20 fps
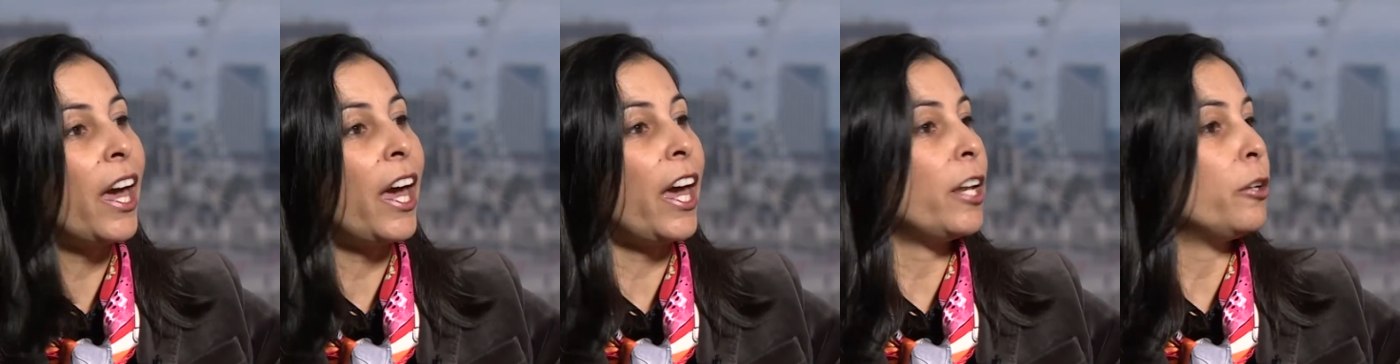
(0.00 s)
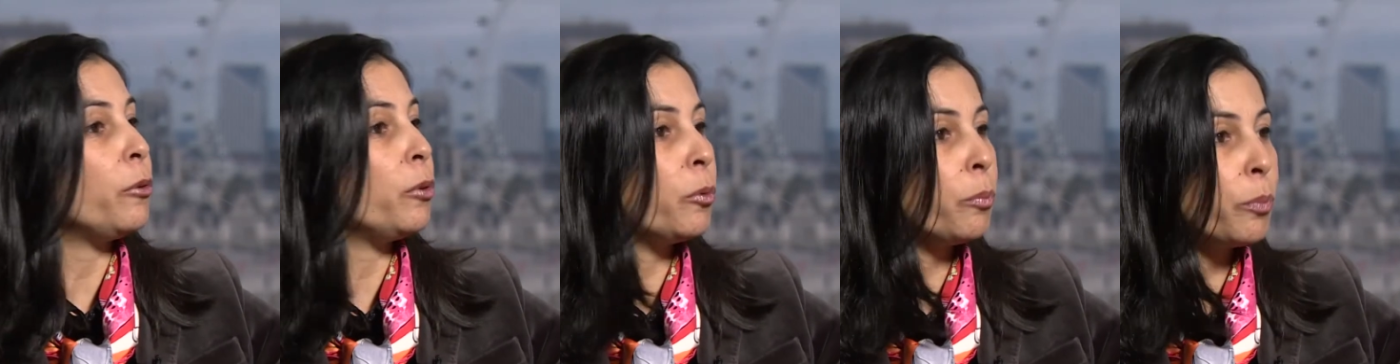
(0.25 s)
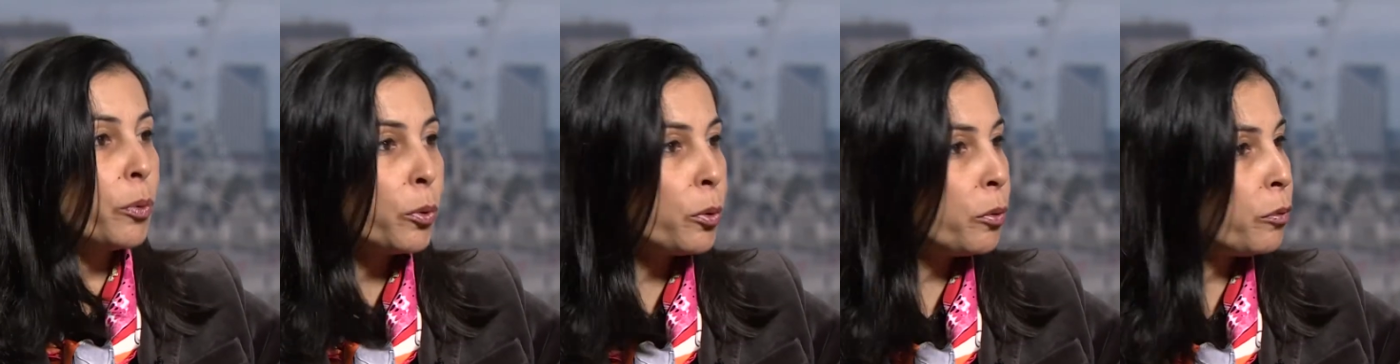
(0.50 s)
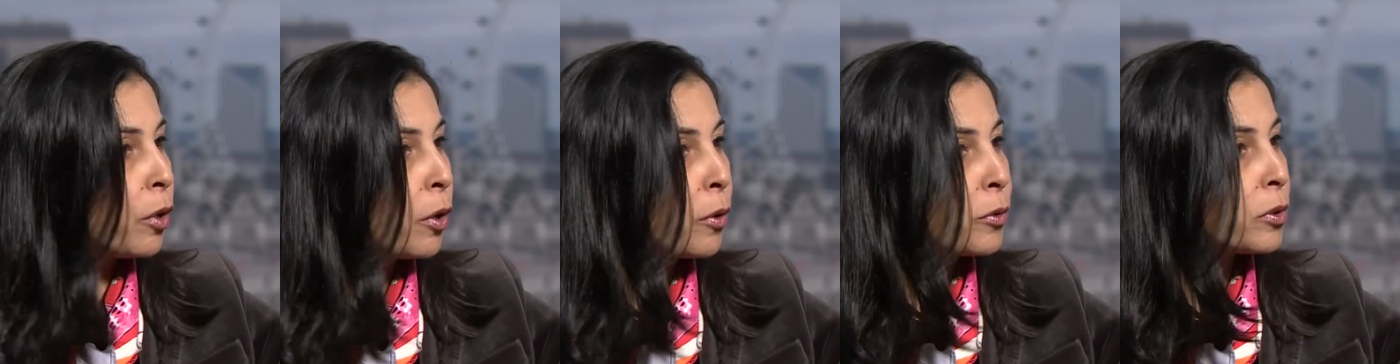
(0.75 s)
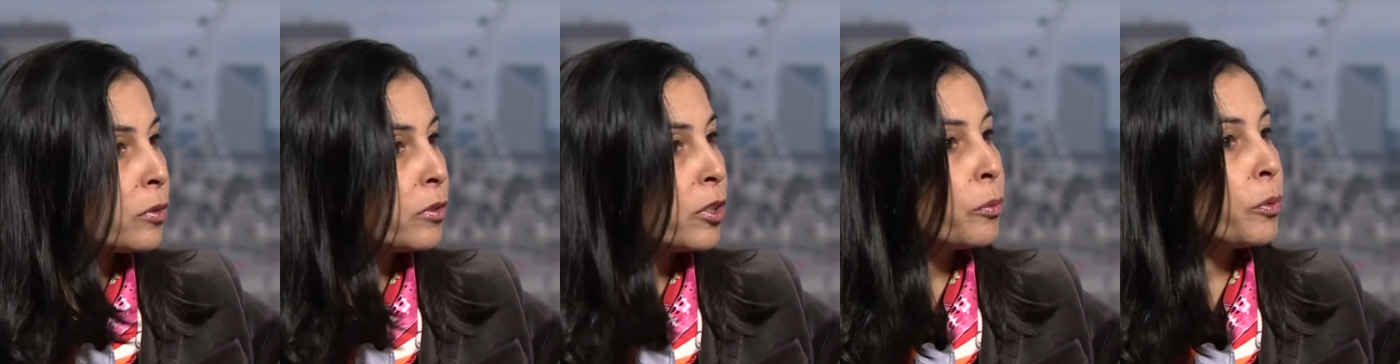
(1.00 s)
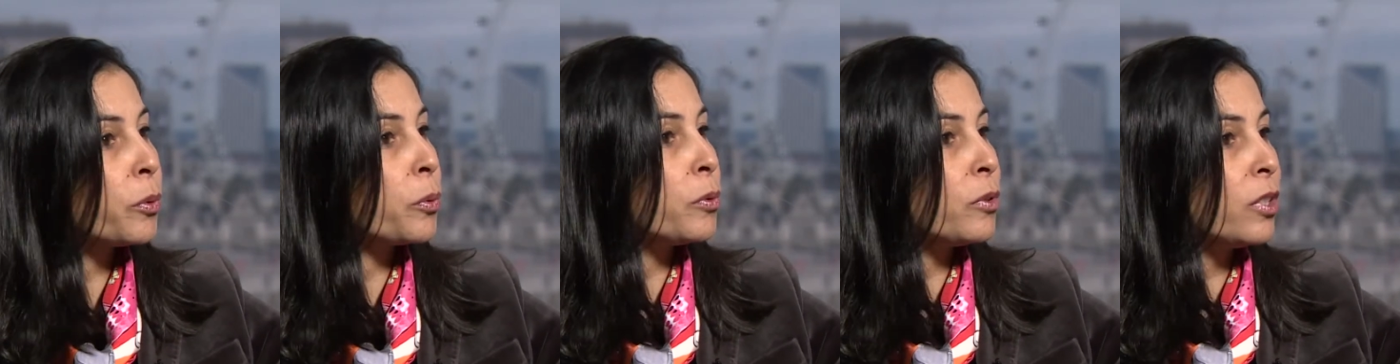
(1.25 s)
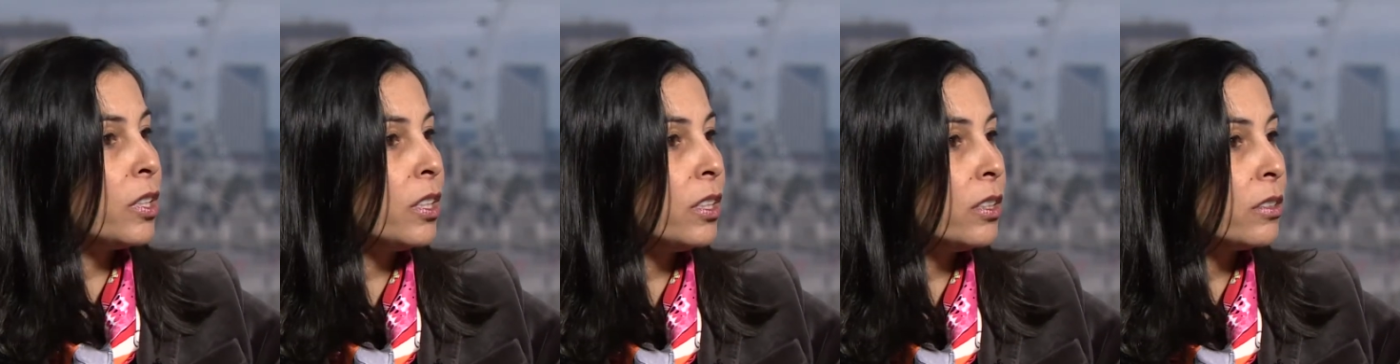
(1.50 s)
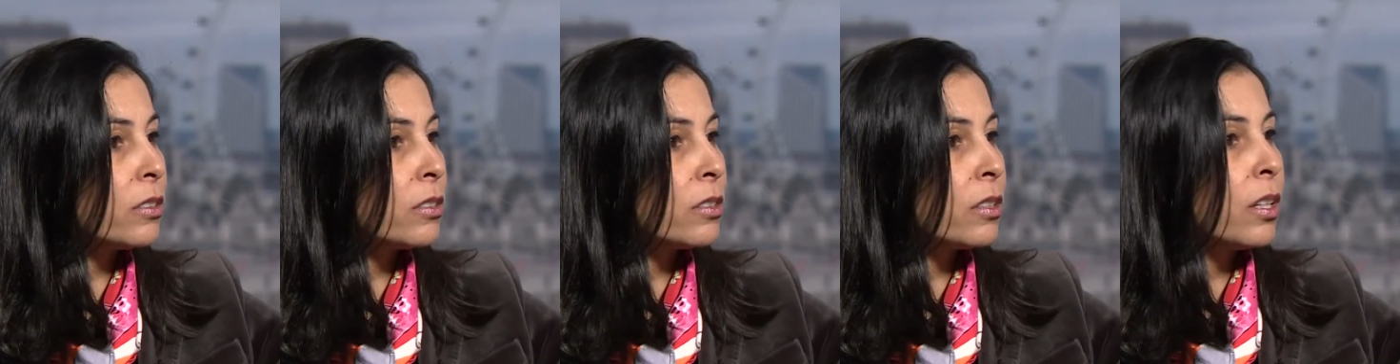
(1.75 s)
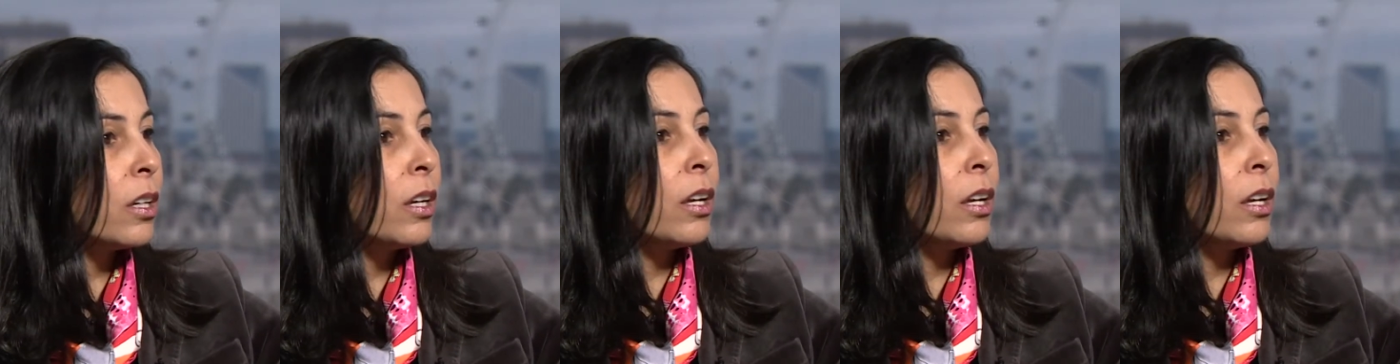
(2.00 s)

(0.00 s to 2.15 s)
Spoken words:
and you improve also the routines,